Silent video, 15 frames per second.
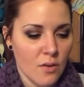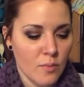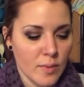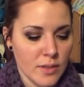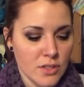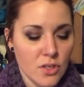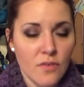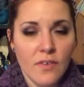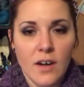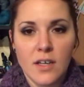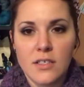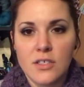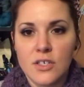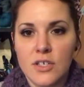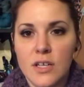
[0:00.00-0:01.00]
But so far
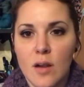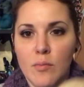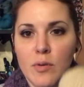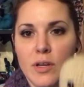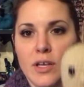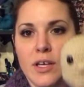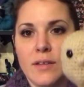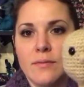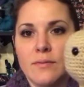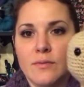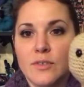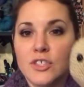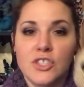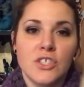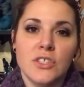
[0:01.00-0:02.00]
it's turned out pretty good, which
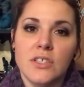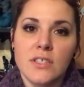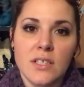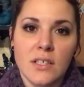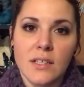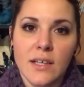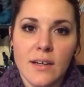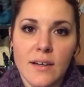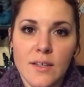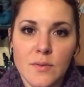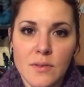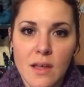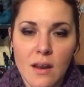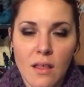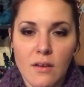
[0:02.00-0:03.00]
she looks hilarious
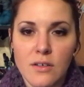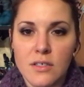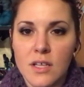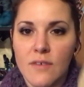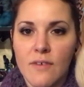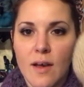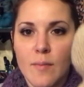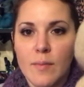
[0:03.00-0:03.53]
without all her stuff on.